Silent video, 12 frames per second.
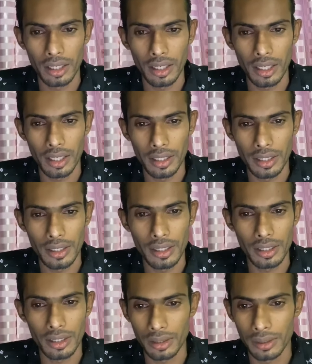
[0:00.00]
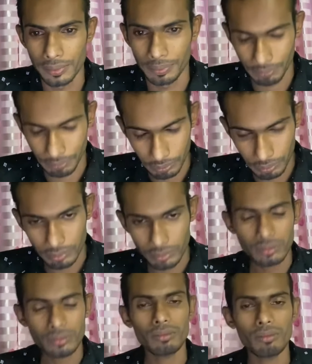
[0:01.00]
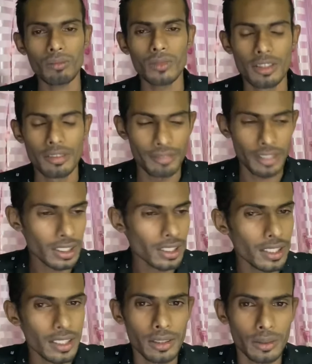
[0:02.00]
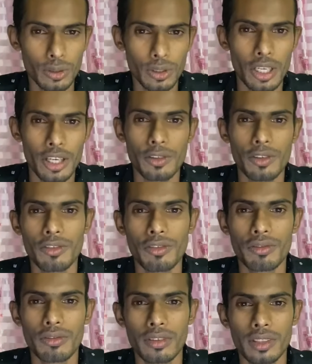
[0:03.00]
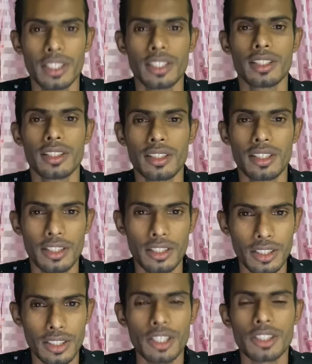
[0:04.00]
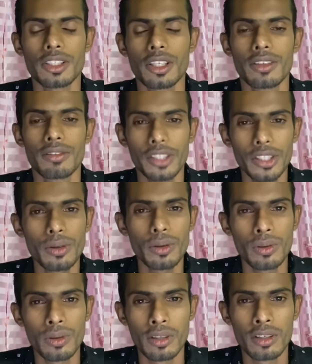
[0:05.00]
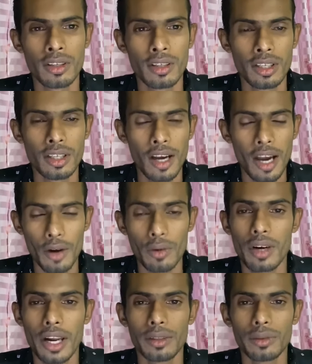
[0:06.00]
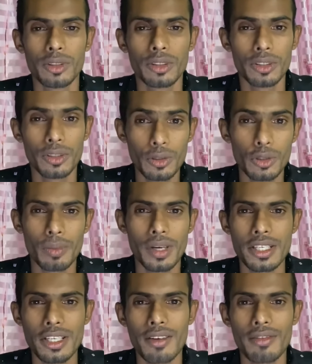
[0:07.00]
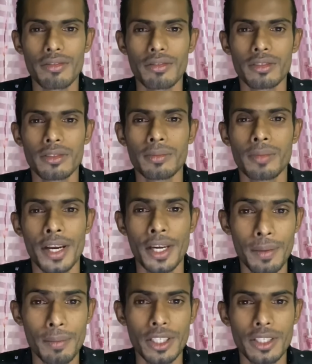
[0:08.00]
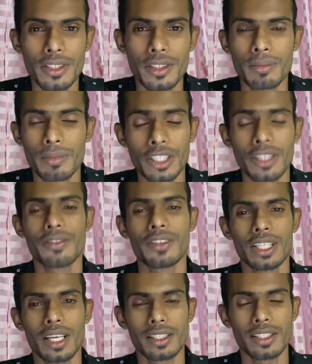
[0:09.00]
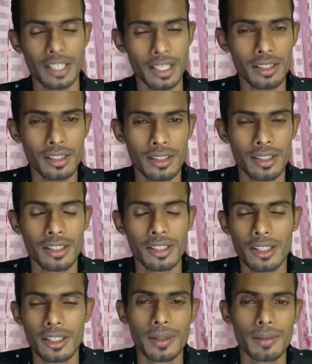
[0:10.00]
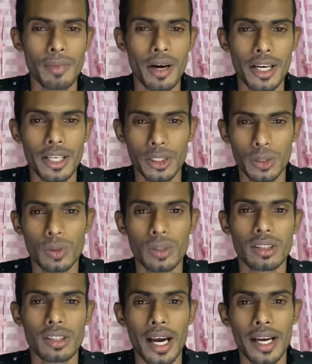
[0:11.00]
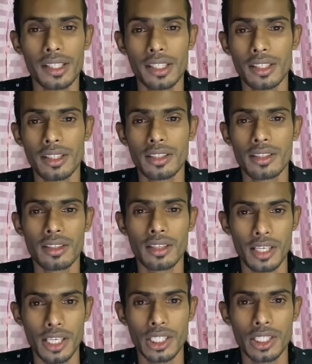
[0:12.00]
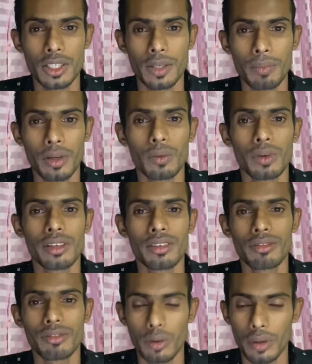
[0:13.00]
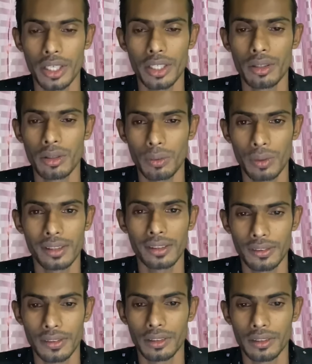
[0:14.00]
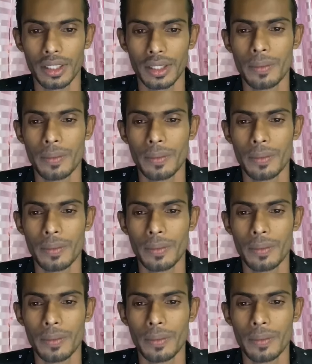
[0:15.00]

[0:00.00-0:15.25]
And firstly, to start off this instructional video, I would like to introduce myself. My name is Mr. Vishal Sen. My student ID is s11148133.